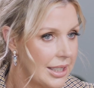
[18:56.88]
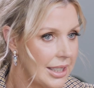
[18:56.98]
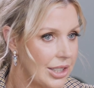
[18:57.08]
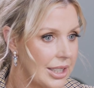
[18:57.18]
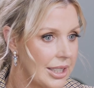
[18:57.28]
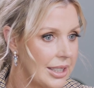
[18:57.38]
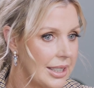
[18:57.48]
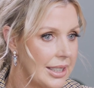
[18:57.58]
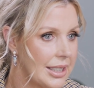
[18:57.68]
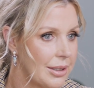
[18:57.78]
It just
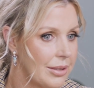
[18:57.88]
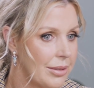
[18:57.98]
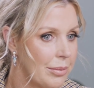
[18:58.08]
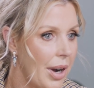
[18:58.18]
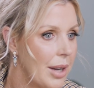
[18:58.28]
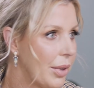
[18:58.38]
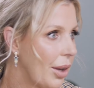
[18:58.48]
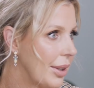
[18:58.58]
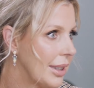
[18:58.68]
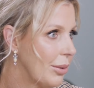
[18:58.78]
is
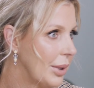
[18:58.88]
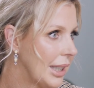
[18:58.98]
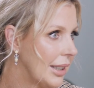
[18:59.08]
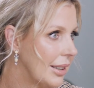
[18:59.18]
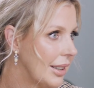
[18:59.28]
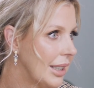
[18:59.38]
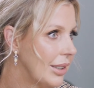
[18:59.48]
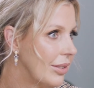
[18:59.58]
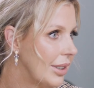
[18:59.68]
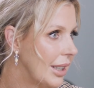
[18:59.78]
mind-blowing that we can
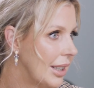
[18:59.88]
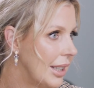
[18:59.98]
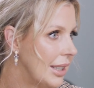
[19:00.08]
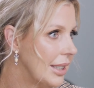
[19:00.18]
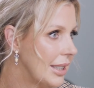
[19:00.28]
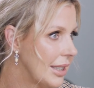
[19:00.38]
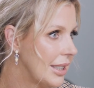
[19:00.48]
live in this